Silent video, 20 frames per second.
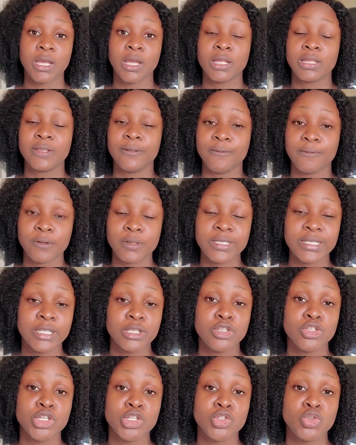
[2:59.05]
The first thing
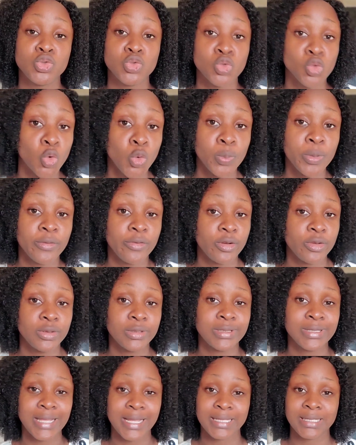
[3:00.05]
you need to know before you
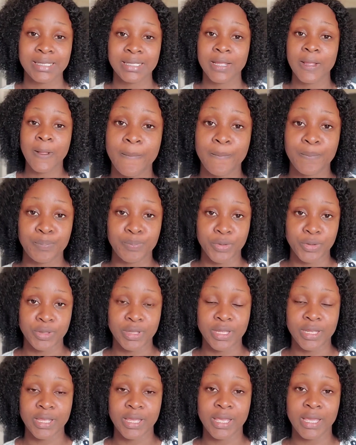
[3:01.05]
start
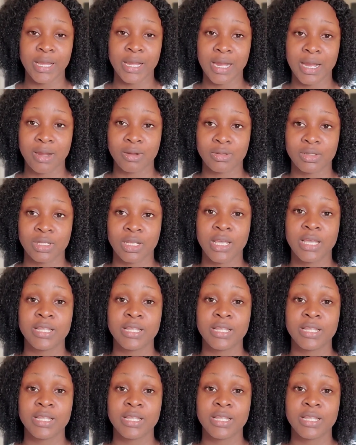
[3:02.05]
building a house.